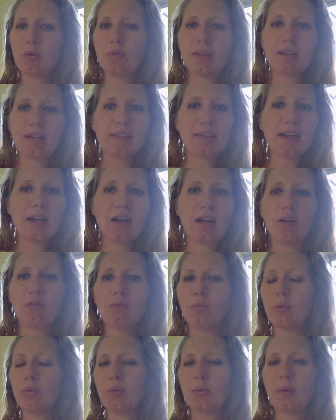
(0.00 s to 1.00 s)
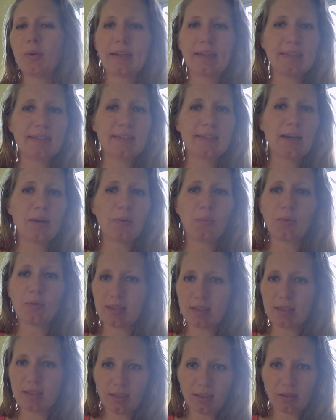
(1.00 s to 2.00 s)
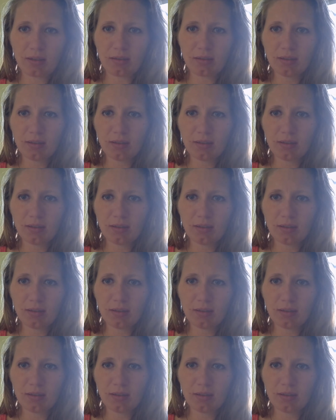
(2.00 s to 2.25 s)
that down, weed whack it down once a year.